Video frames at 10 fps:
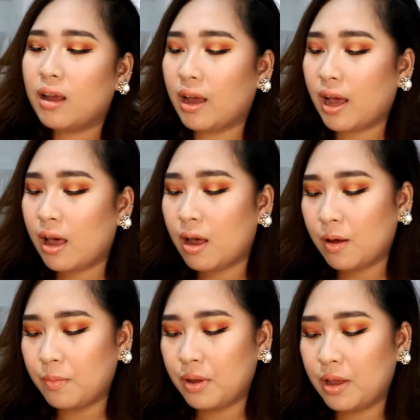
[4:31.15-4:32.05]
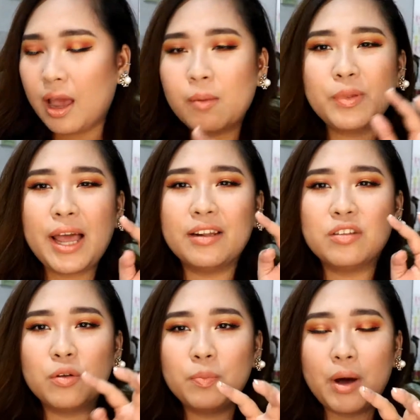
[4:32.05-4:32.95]
I'm planning
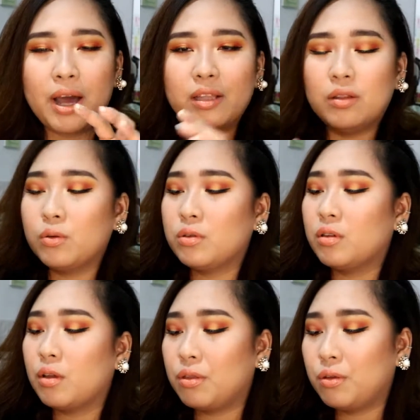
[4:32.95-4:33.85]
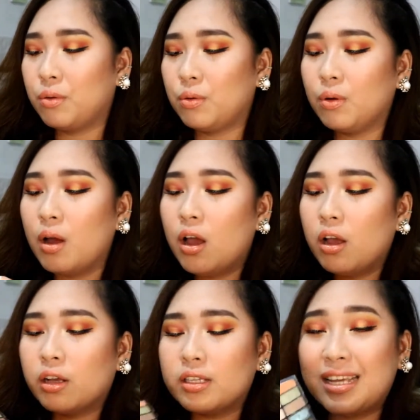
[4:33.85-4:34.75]
to buy those two
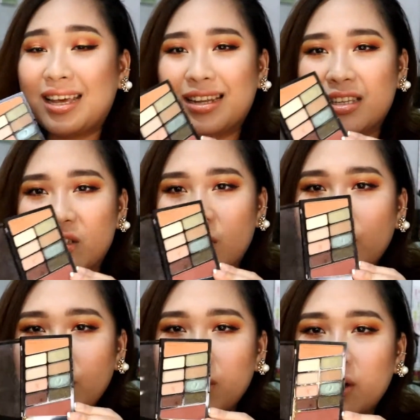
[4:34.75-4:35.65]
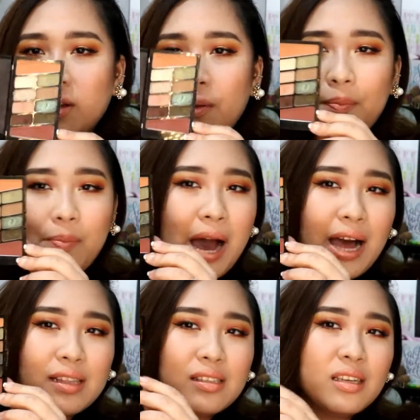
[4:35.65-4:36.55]
because it is so good.
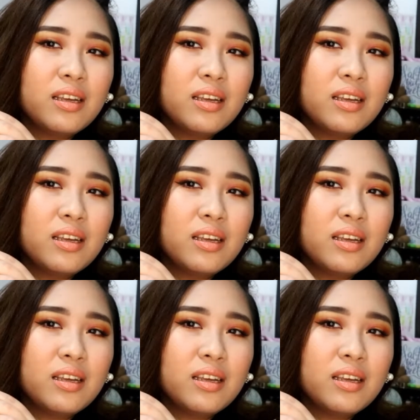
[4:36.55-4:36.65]
But